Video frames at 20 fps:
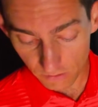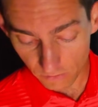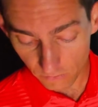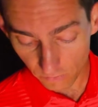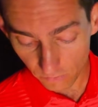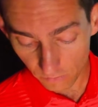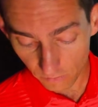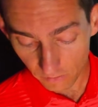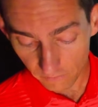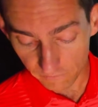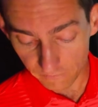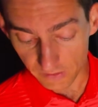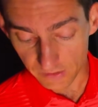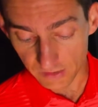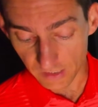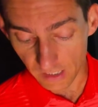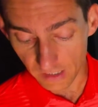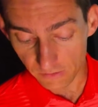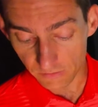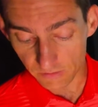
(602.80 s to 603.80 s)
Uneekor
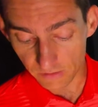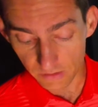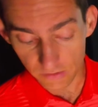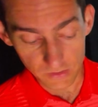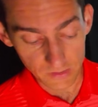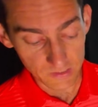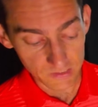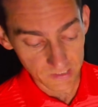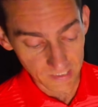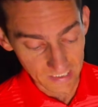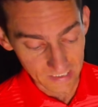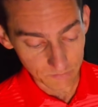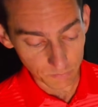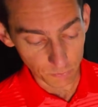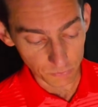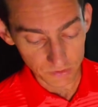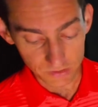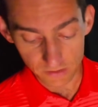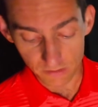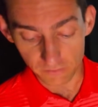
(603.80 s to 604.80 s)
versus
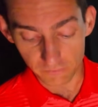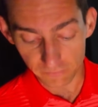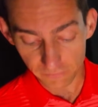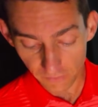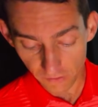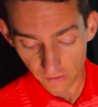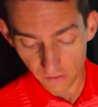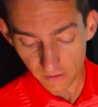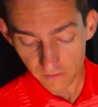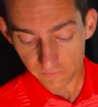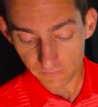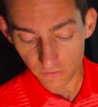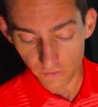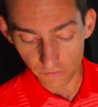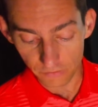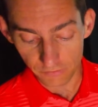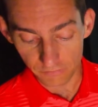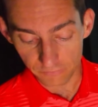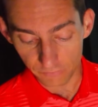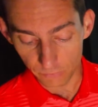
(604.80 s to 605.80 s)
136.25
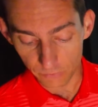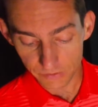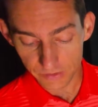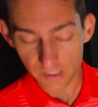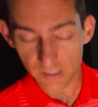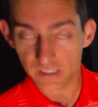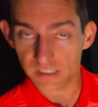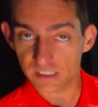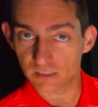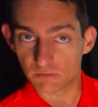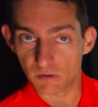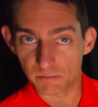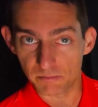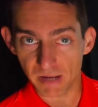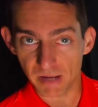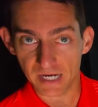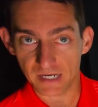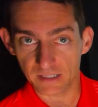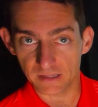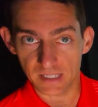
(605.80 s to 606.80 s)
on the Foresight. So we're
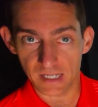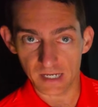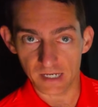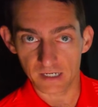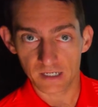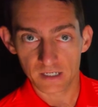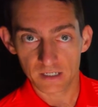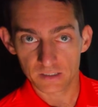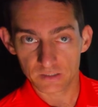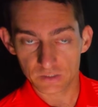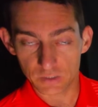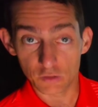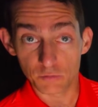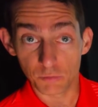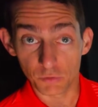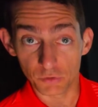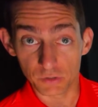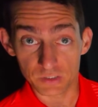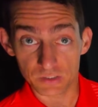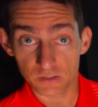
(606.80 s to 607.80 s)
back at that
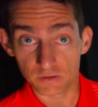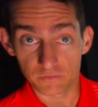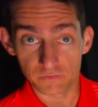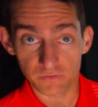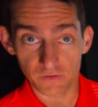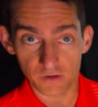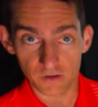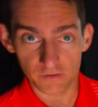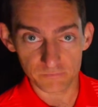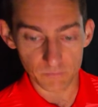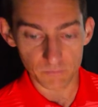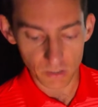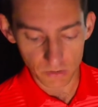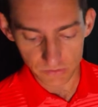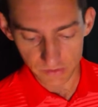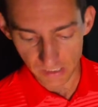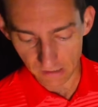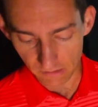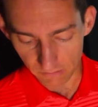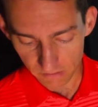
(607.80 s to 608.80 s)
2.25
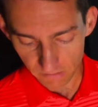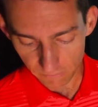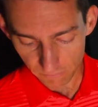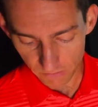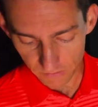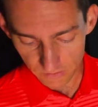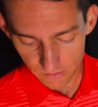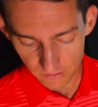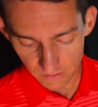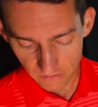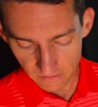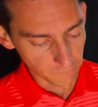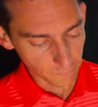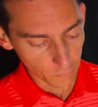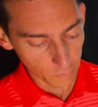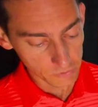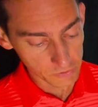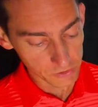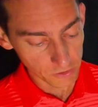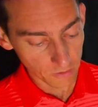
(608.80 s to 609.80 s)
miles an hour difference. The
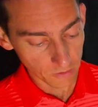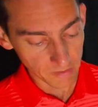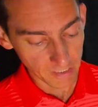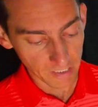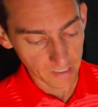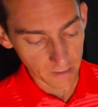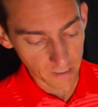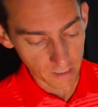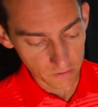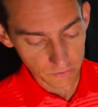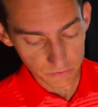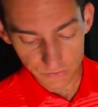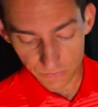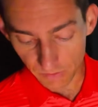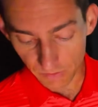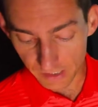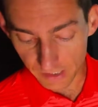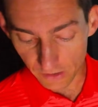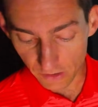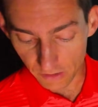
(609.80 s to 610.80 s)
fourth shot, we had
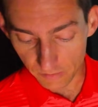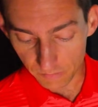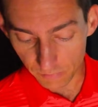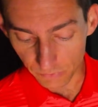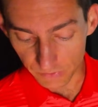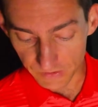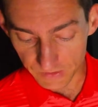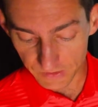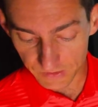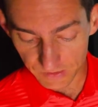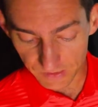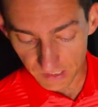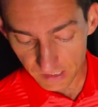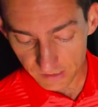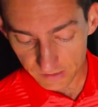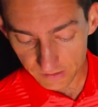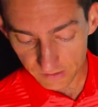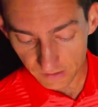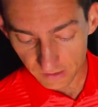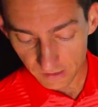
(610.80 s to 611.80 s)

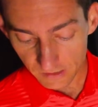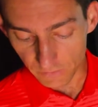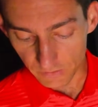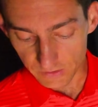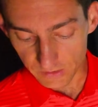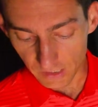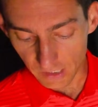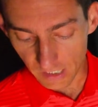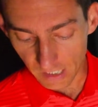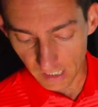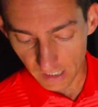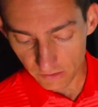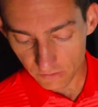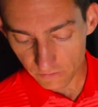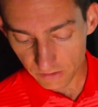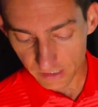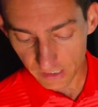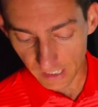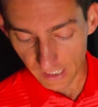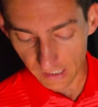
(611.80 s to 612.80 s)
129.6 versus
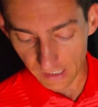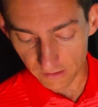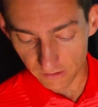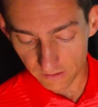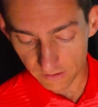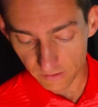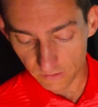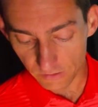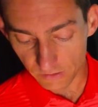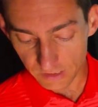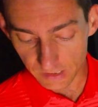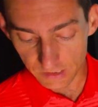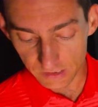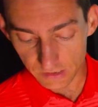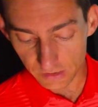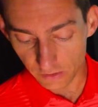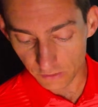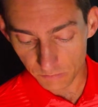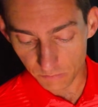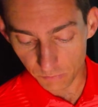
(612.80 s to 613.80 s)

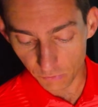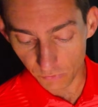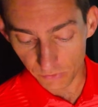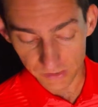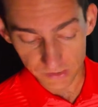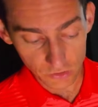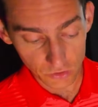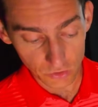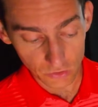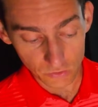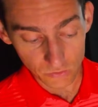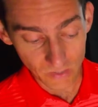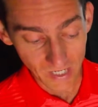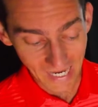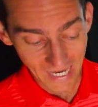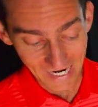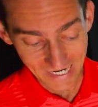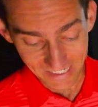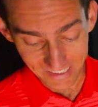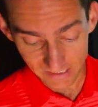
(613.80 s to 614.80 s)

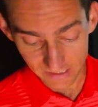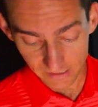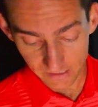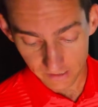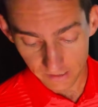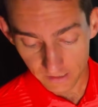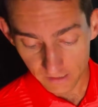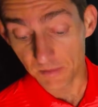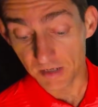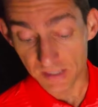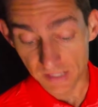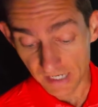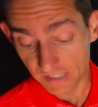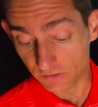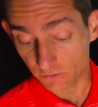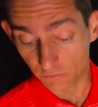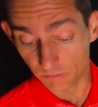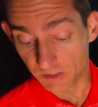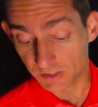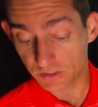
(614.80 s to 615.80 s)
132.28. I mean,
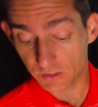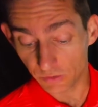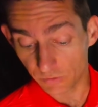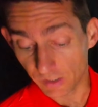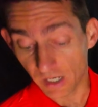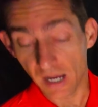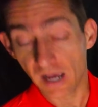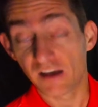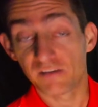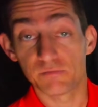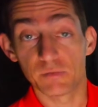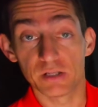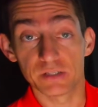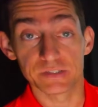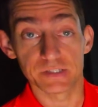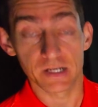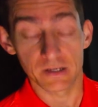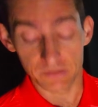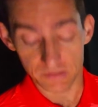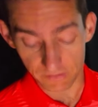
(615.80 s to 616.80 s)
that's almost 2.5
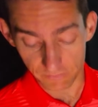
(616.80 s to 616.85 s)
miles an hour